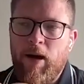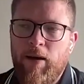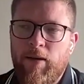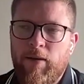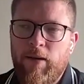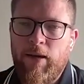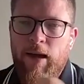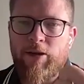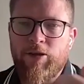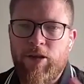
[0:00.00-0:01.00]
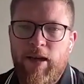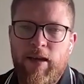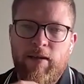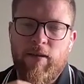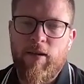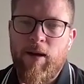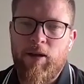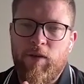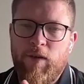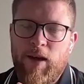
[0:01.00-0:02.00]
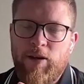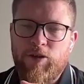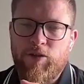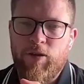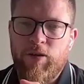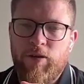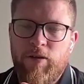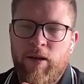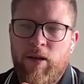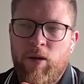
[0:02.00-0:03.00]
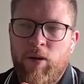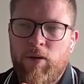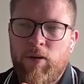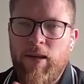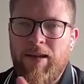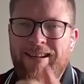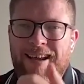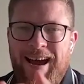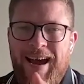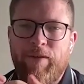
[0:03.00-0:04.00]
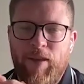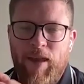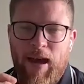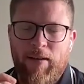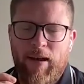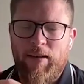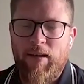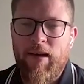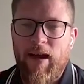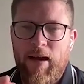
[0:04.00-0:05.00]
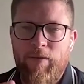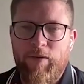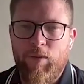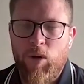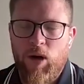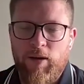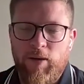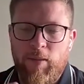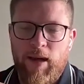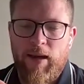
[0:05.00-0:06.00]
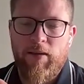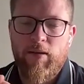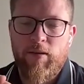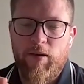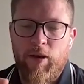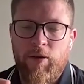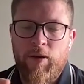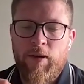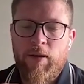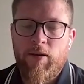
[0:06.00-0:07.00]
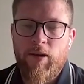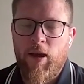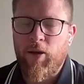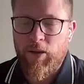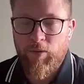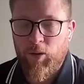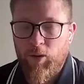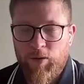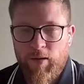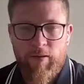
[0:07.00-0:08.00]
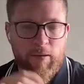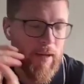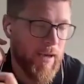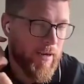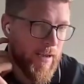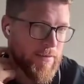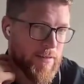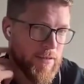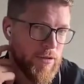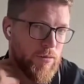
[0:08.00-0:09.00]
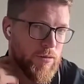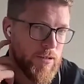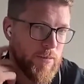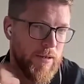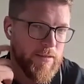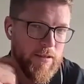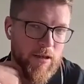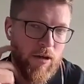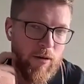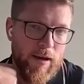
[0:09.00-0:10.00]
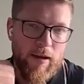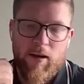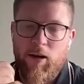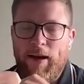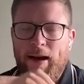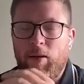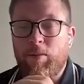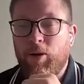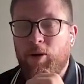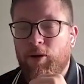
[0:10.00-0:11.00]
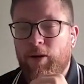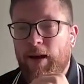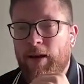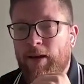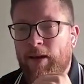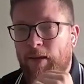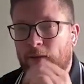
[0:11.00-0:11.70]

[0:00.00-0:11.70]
But the engineers and the manufacturers didn't have that. They didn't have work domains. So the only real system they had access to was the ability to clock in, clock out, and book holiday.